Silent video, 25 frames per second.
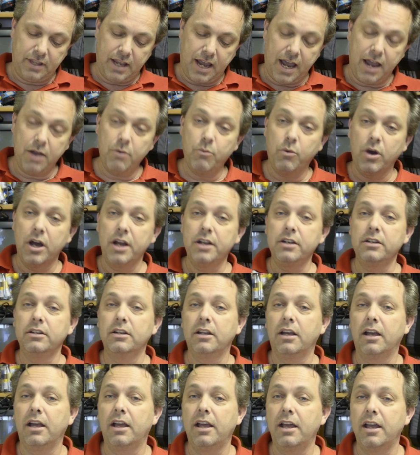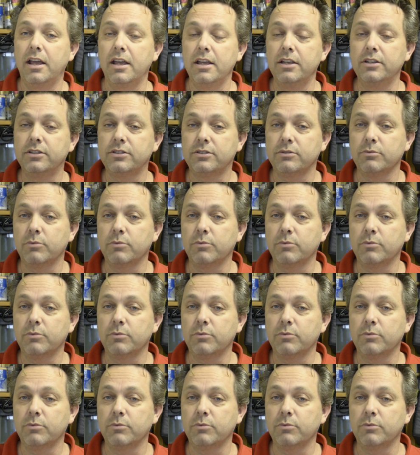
I won his